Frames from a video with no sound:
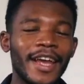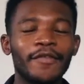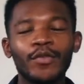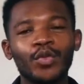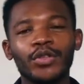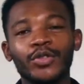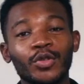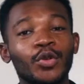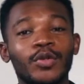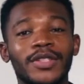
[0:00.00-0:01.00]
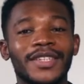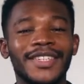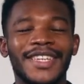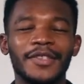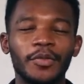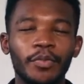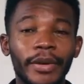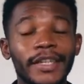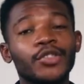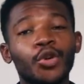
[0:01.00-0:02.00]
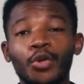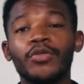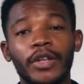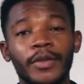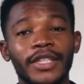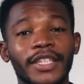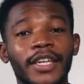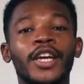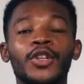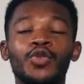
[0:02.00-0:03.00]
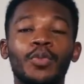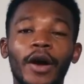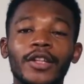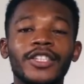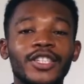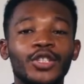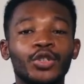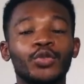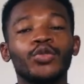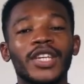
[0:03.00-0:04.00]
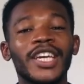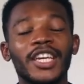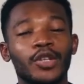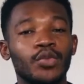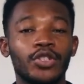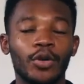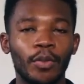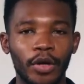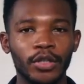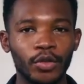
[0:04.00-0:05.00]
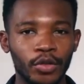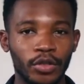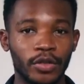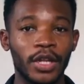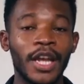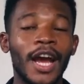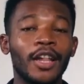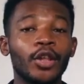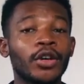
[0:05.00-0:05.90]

everyone knows that the best home remedy to polishing shoes is with your body lotion. And